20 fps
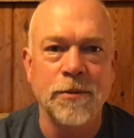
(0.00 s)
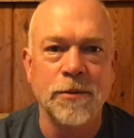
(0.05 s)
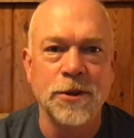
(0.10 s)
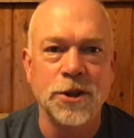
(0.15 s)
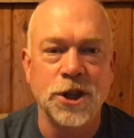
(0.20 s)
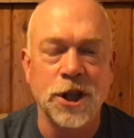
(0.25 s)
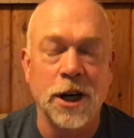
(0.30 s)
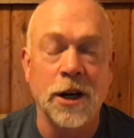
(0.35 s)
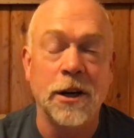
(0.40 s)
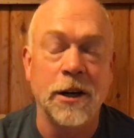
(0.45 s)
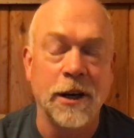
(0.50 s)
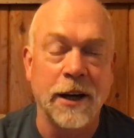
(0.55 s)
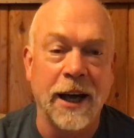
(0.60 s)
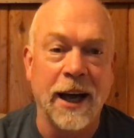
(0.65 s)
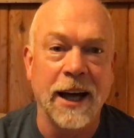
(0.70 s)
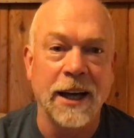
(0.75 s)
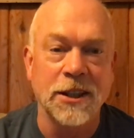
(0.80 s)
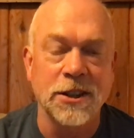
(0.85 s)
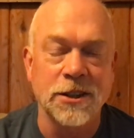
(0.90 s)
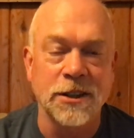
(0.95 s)
John
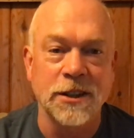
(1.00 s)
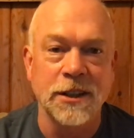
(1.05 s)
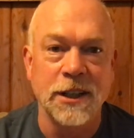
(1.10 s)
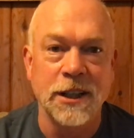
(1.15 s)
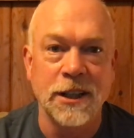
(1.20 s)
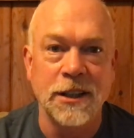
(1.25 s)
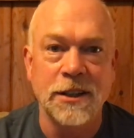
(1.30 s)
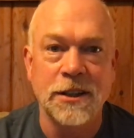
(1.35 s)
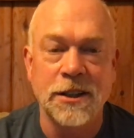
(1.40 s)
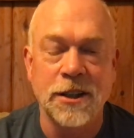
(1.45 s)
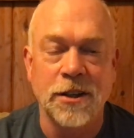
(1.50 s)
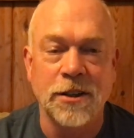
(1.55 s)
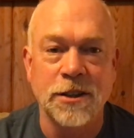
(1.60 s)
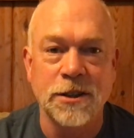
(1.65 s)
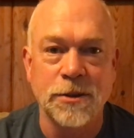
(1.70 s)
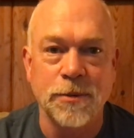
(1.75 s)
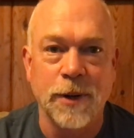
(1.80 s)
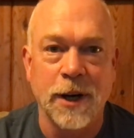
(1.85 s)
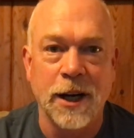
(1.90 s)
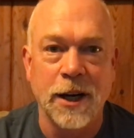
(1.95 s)
actually talks
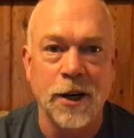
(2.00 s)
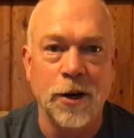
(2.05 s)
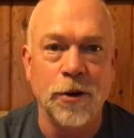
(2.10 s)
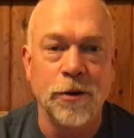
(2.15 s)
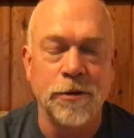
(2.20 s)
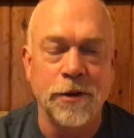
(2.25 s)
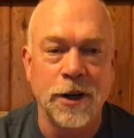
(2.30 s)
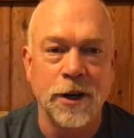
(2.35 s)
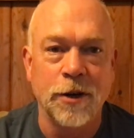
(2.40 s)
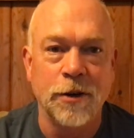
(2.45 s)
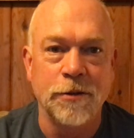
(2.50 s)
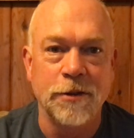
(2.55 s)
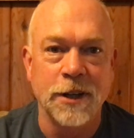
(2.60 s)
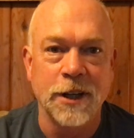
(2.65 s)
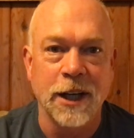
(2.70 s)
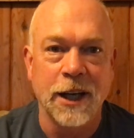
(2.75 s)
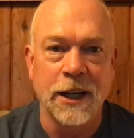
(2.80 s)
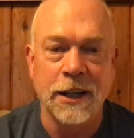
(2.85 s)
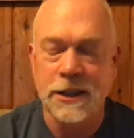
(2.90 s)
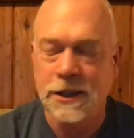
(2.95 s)
about over and over
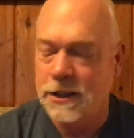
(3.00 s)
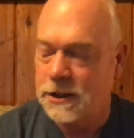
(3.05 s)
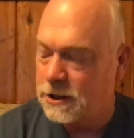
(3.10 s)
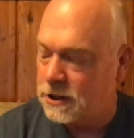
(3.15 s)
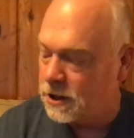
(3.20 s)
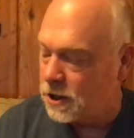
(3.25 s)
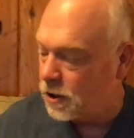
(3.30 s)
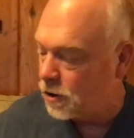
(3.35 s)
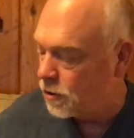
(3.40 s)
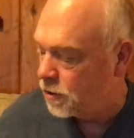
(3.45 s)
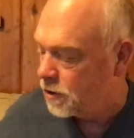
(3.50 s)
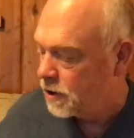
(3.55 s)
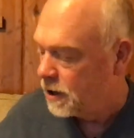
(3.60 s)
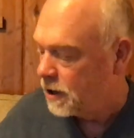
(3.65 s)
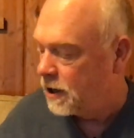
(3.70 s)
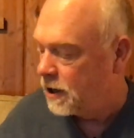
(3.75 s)
again. And so